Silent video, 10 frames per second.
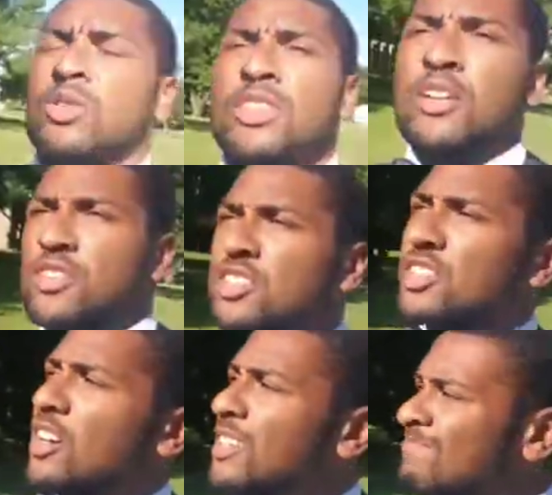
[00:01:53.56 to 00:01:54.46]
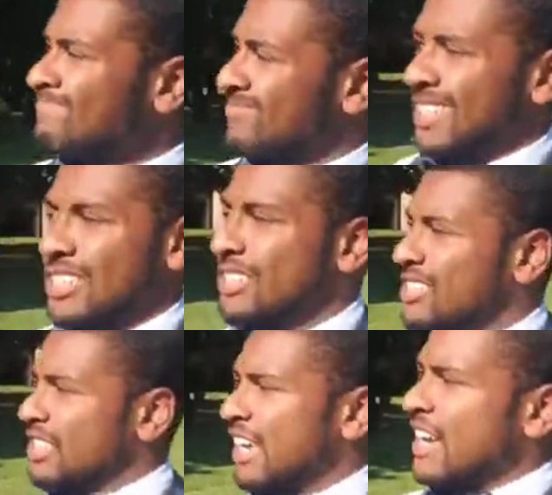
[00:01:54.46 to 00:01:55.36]
Without the sun, I couldn't
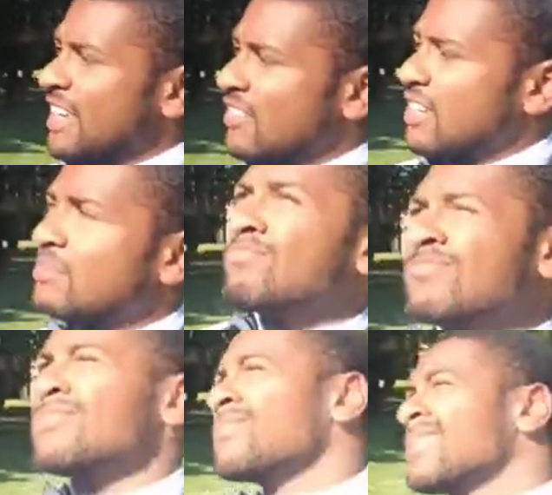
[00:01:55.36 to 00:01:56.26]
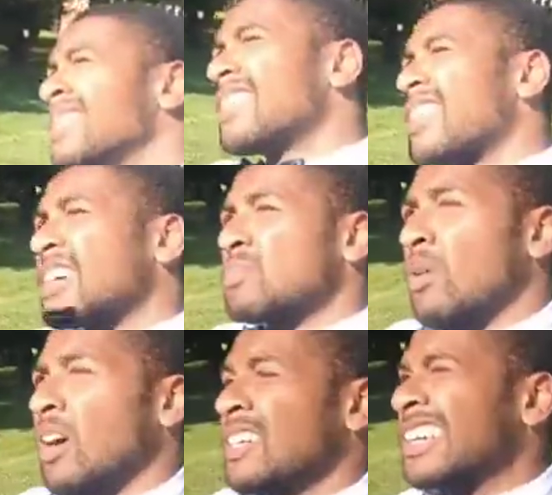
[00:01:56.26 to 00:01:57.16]
see any of it. Thanks,
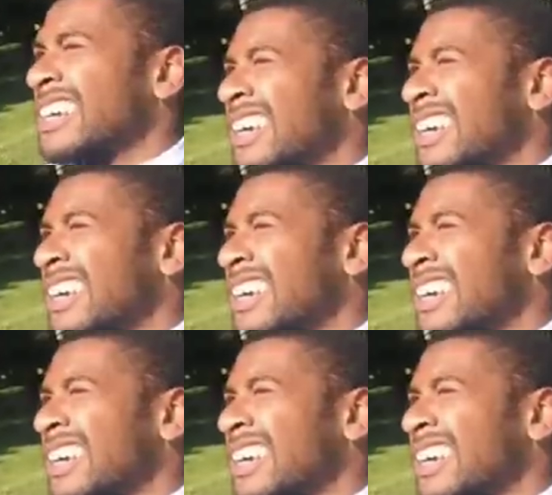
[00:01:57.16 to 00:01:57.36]
bud.